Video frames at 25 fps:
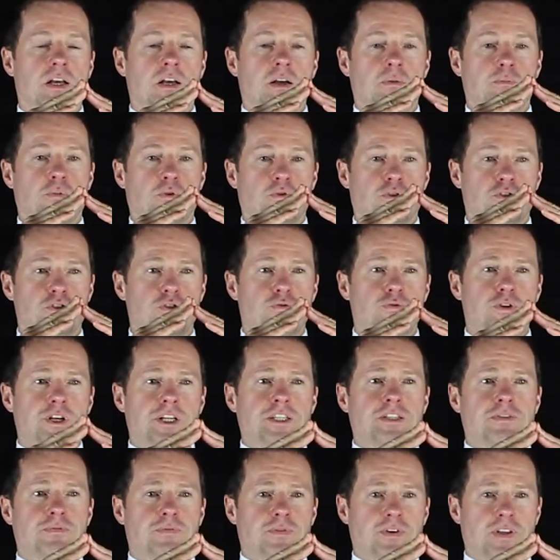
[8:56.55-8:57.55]
But there's a
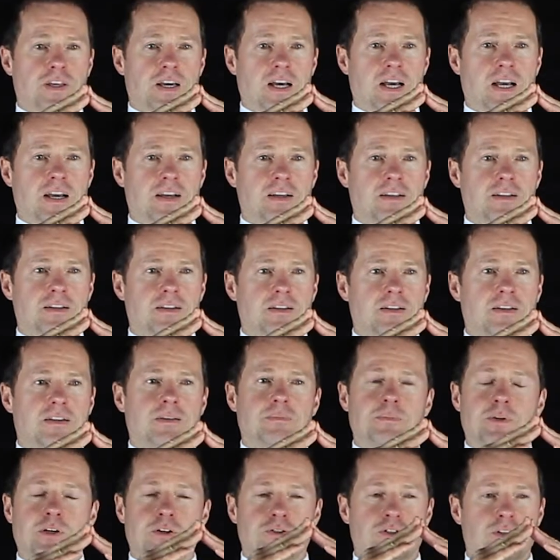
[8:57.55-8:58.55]
reason for that,
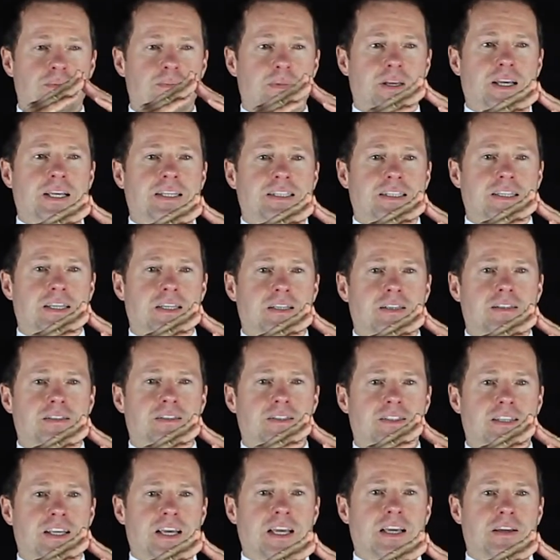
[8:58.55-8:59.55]
because it makes it
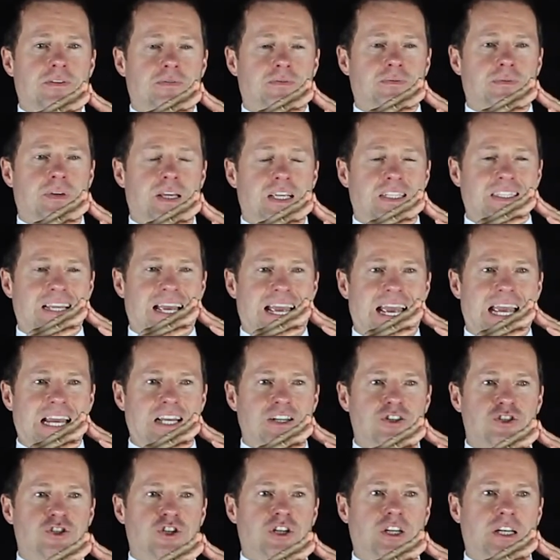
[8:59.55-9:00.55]
safe. It's
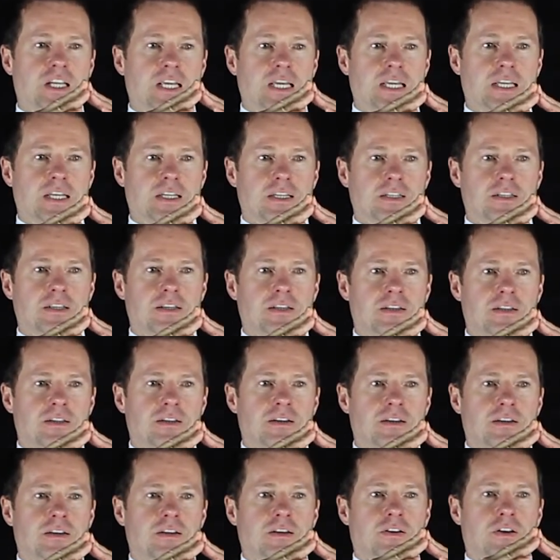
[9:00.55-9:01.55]
engineered
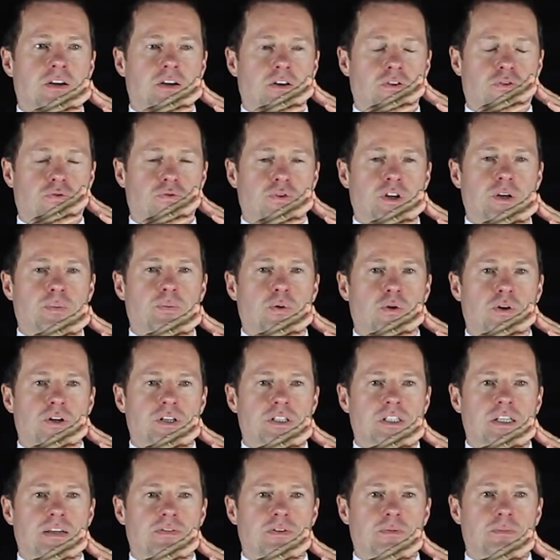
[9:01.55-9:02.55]
at 3.7